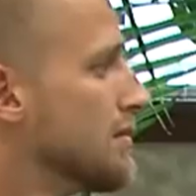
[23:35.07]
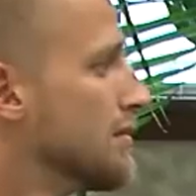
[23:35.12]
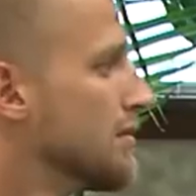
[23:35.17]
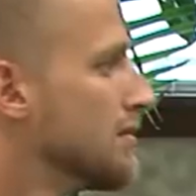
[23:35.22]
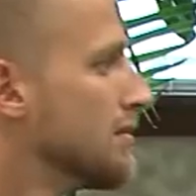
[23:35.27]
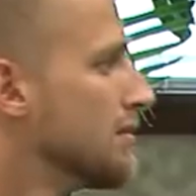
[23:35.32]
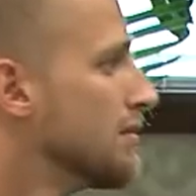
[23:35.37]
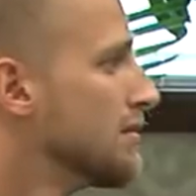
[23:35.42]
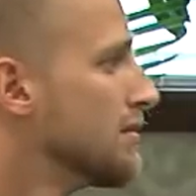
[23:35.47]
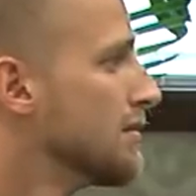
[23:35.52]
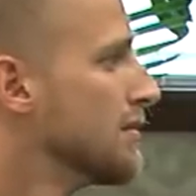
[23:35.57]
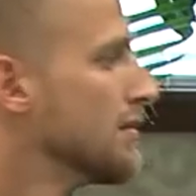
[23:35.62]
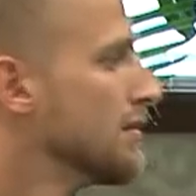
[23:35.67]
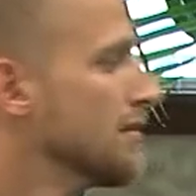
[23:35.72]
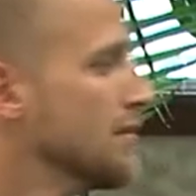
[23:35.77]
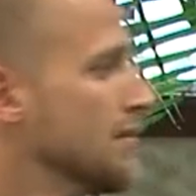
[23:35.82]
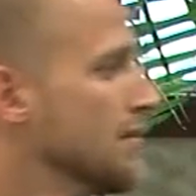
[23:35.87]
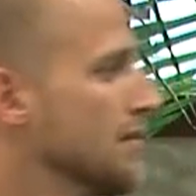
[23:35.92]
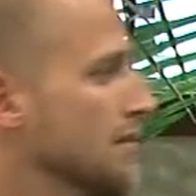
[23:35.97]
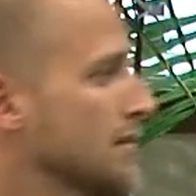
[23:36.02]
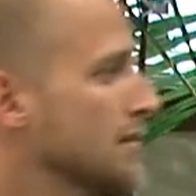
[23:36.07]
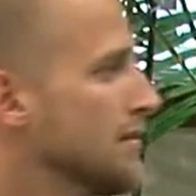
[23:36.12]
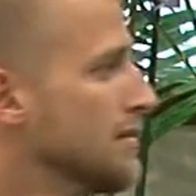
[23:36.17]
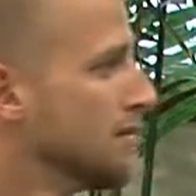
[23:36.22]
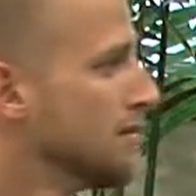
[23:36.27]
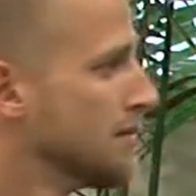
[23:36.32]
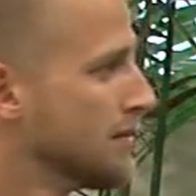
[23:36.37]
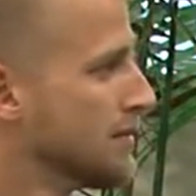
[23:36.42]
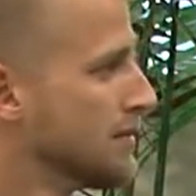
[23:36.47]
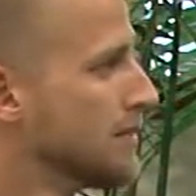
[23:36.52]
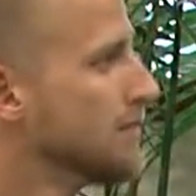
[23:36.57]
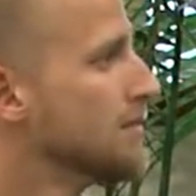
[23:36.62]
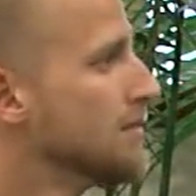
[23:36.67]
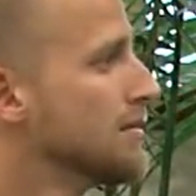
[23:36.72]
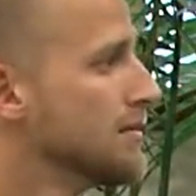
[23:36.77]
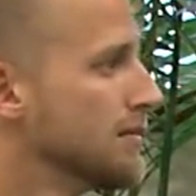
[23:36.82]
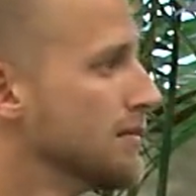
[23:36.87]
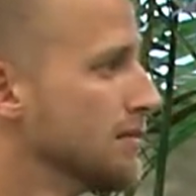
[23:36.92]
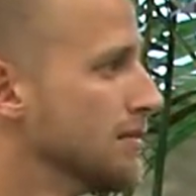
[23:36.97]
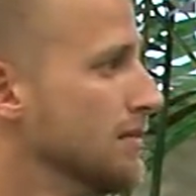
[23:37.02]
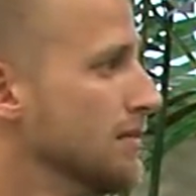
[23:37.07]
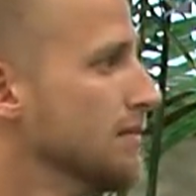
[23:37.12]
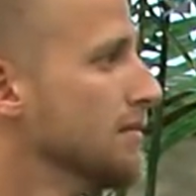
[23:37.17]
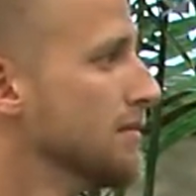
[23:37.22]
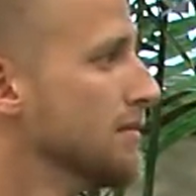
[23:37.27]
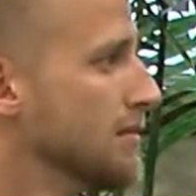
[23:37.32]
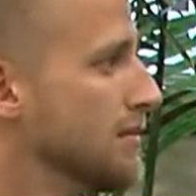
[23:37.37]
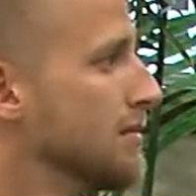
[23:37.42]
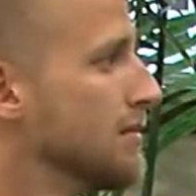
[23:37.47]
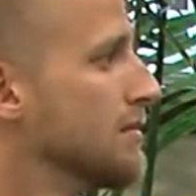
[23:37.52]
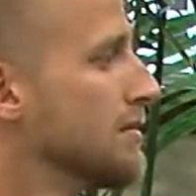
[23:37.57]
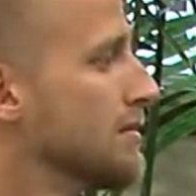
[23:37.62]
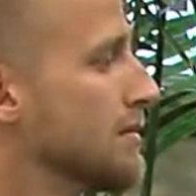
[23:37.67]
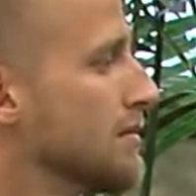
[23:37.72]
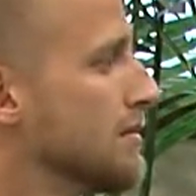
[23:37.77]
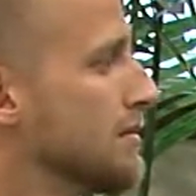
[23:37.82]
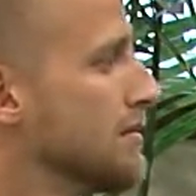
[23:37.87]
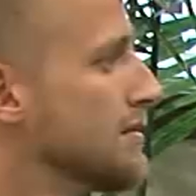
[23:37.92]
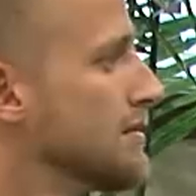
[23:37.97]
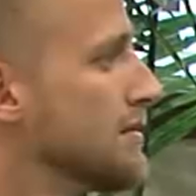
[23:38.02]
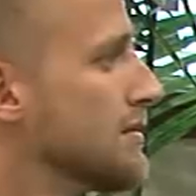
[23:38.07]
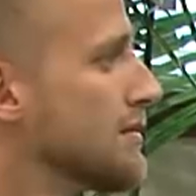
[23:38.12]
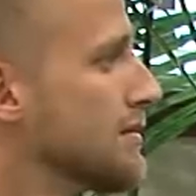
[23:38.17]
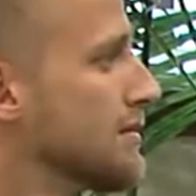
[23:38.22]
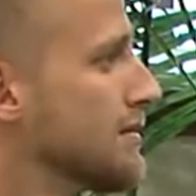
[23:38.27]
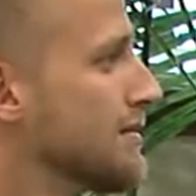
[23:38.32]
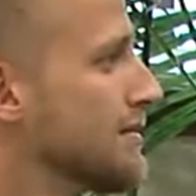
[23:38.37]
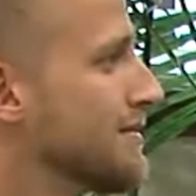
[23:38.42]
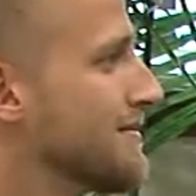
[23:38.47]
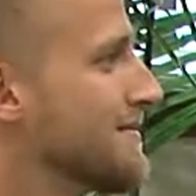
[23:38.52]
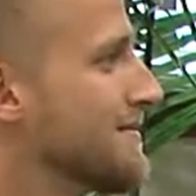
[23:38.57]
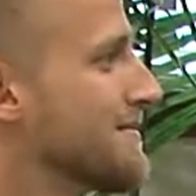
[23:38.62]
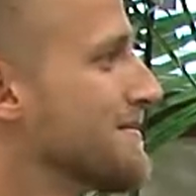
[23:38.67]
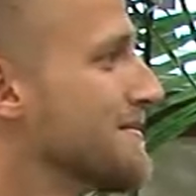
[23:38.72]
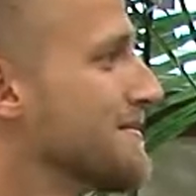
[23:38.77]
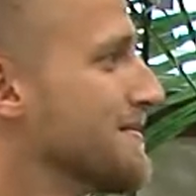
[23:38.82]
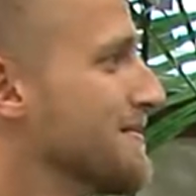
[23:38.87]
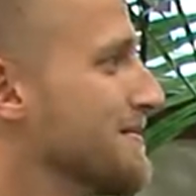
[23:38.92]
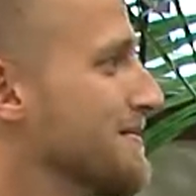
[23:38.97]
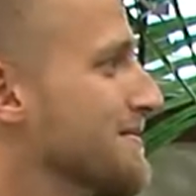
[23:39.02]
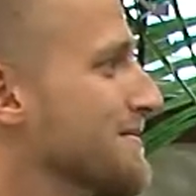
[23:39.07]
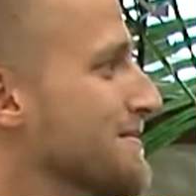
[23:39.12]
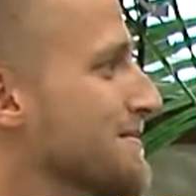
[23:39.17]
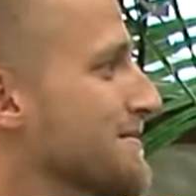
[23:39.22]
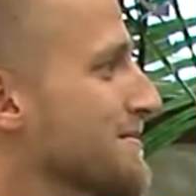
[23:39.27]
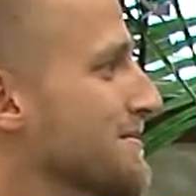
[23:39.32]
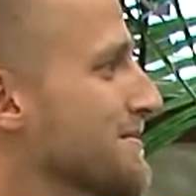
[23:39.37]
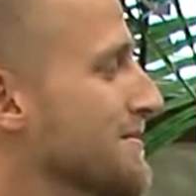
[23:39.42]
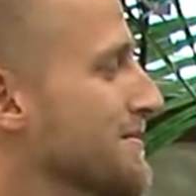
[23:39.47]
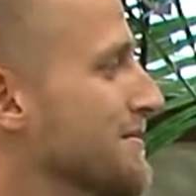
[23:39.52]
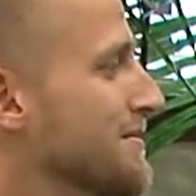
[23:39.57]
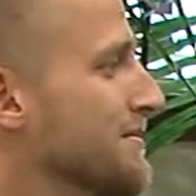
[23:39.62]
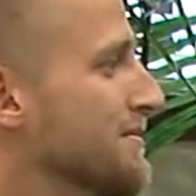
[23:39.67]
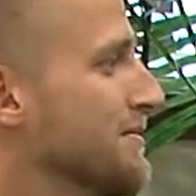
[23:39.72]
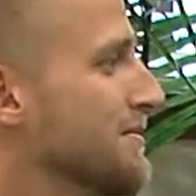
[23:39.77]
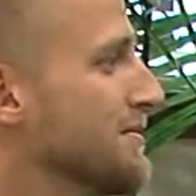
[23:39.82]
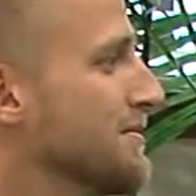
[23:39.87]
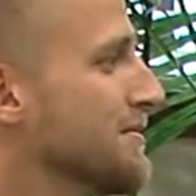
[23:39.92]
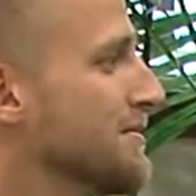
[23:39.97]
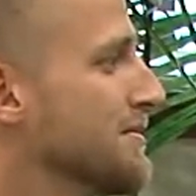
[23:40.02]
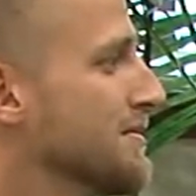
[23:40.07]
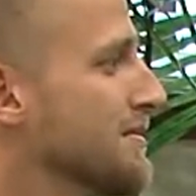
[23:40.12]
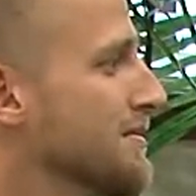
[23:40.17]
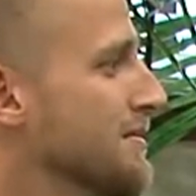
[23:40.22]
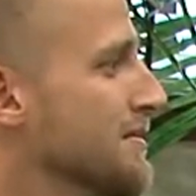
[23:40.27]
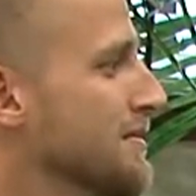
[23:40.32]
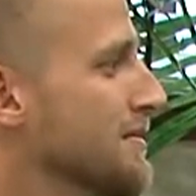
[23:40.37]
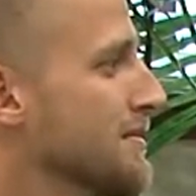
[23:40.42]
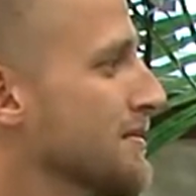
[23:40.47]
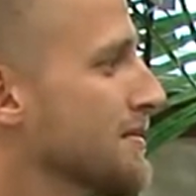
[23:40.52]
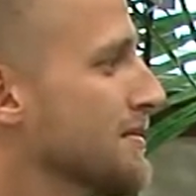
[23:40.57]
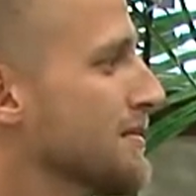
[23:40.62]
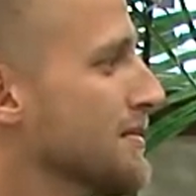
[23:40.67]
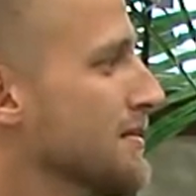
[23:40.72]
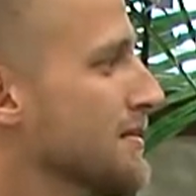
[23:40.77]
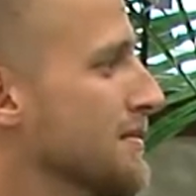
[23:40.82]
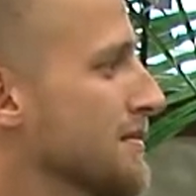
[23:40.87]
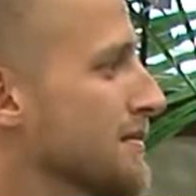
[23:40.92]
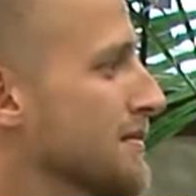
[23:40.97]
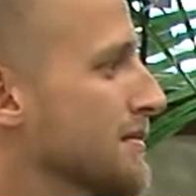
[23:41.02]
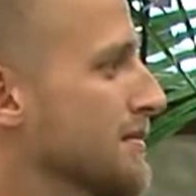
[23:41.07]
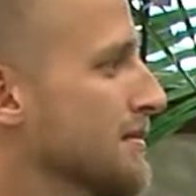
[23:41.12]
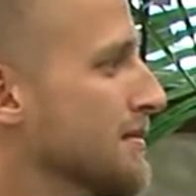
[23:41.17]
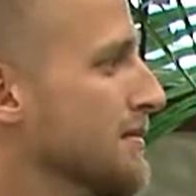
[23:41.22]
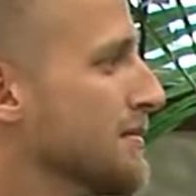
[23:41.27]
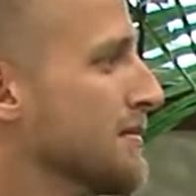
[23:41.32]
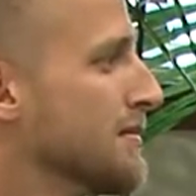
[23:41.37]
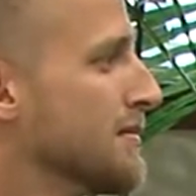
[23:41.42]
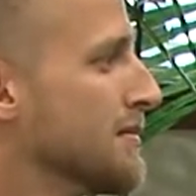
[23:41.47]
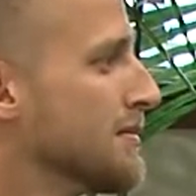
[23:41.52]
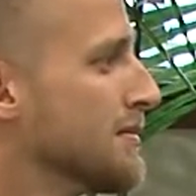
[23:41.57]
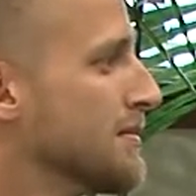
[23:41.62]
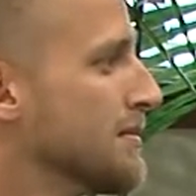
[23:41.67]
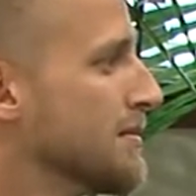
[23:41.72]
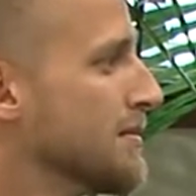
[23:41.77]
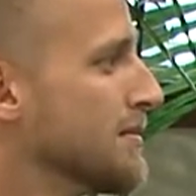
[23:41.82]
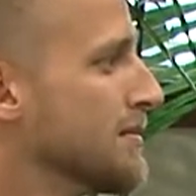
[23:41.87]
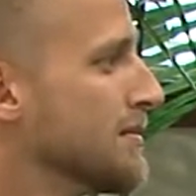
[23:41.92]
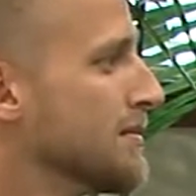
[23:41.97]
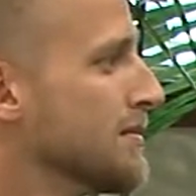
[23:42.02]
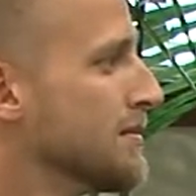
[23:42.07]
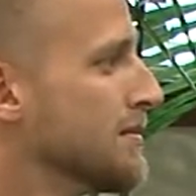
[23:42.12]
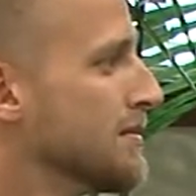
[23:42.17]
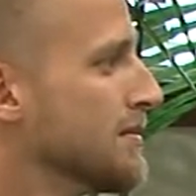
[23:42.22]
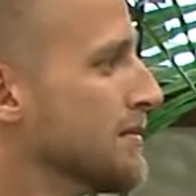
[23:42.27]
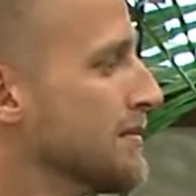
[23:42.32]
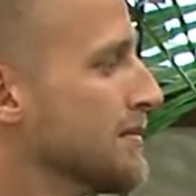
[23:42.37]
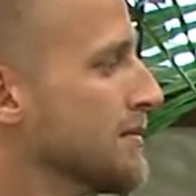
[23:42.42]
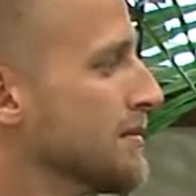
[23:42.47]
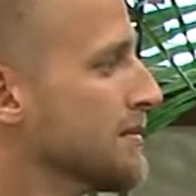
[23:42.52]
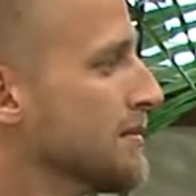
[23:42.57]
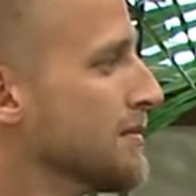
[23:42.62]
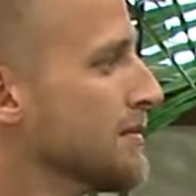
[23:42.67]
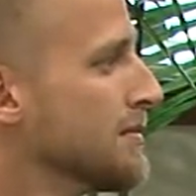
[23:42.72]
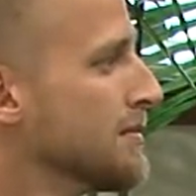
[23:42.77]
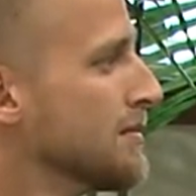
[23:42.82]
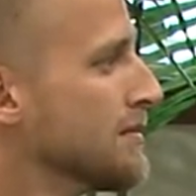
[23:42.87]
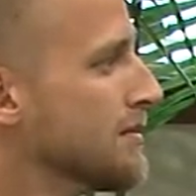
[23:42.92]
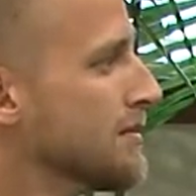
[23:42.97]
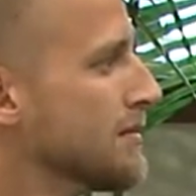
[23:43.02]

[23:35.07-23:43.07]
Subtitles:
[no speech]